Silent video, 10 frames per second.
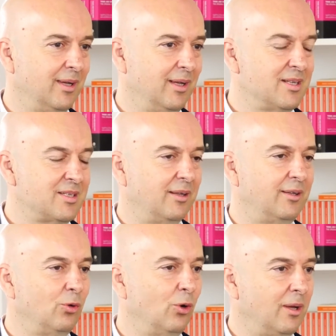
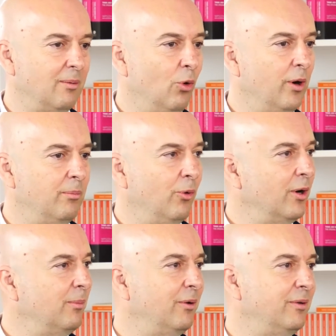started talking more and
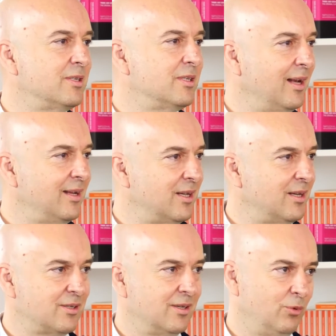more about
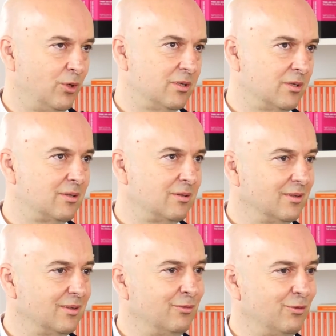digitalization, which is
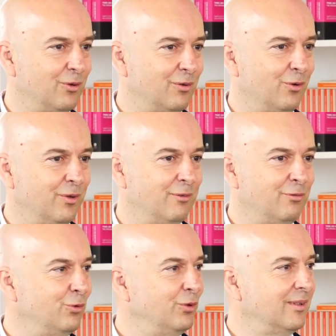uh, for for the
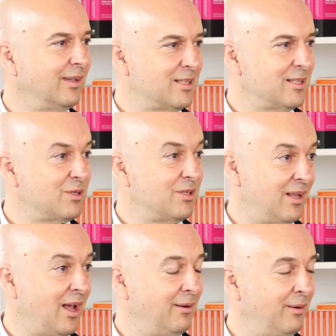food and especially
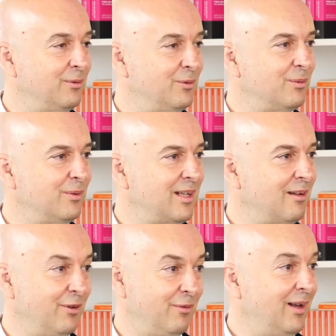the agri industry
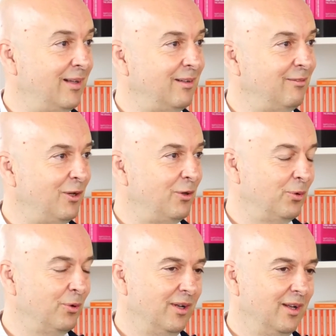something relatively
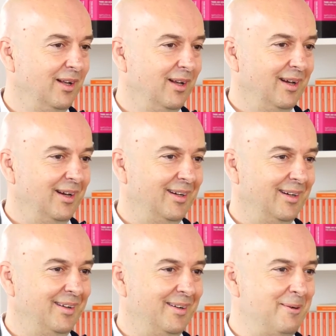new. Mm-hmm.
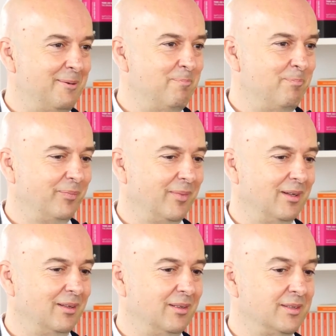Um,
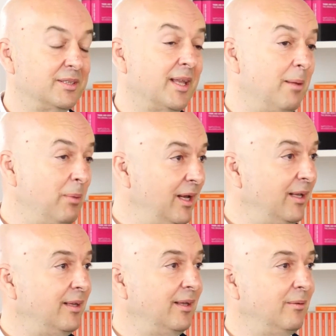uh,
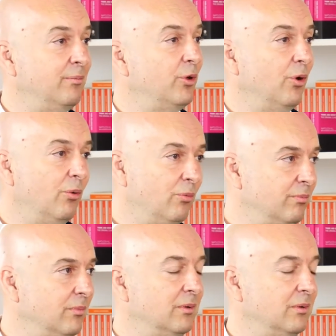sustainability, you know,
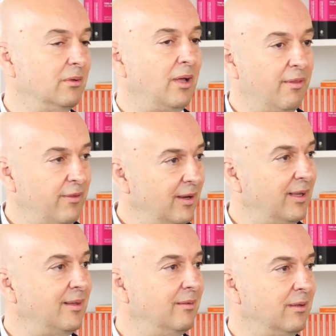uh, healthier
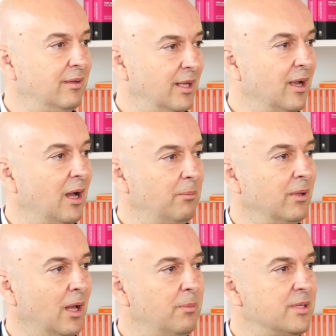eat, eating
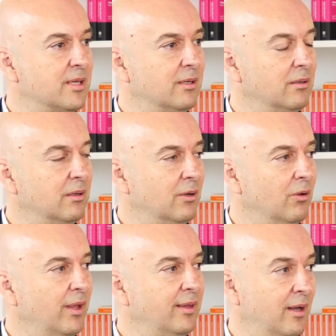hab- habits and, and
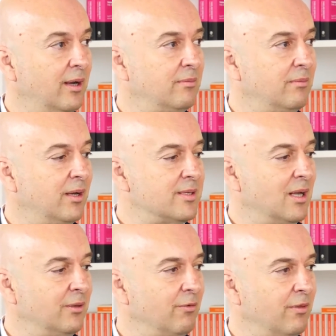all that. There are there is a
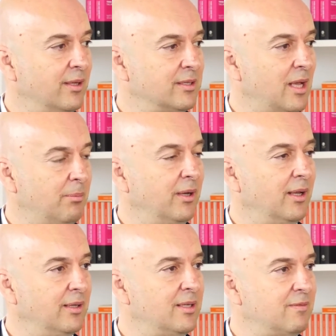lot of things
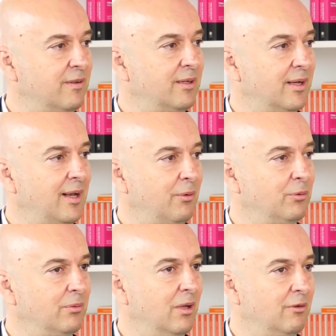happening in this sphere, and I
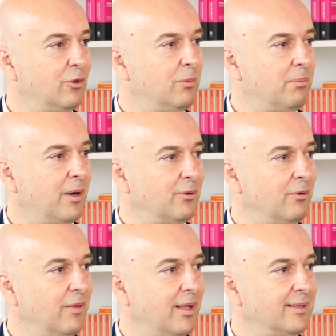would love to be part
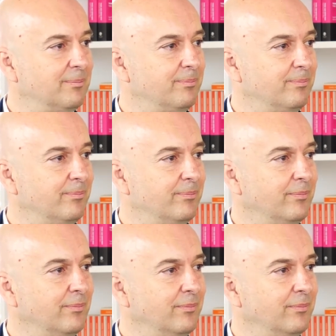of that. Job